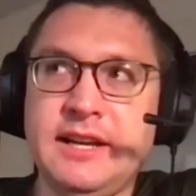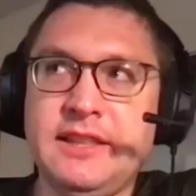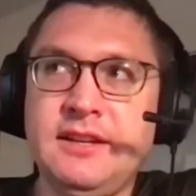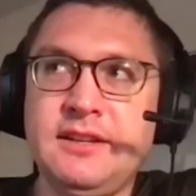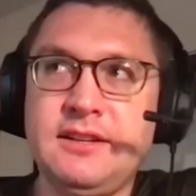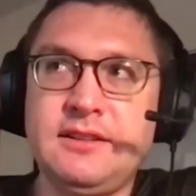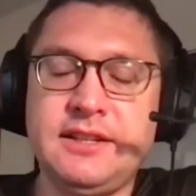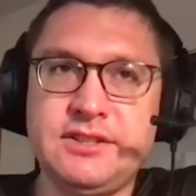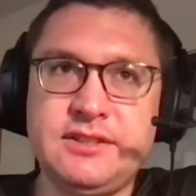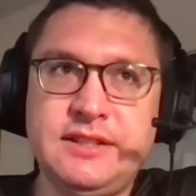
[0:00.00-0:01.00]
I think
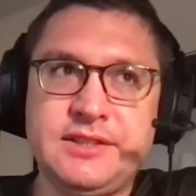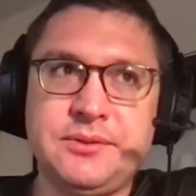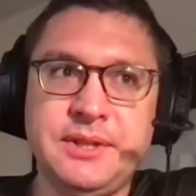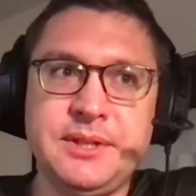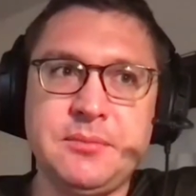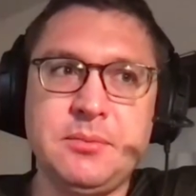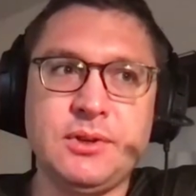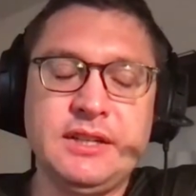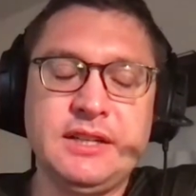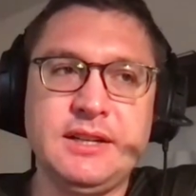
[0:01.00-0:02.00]
that's that's really
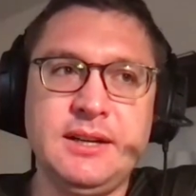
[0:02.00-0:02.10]
important.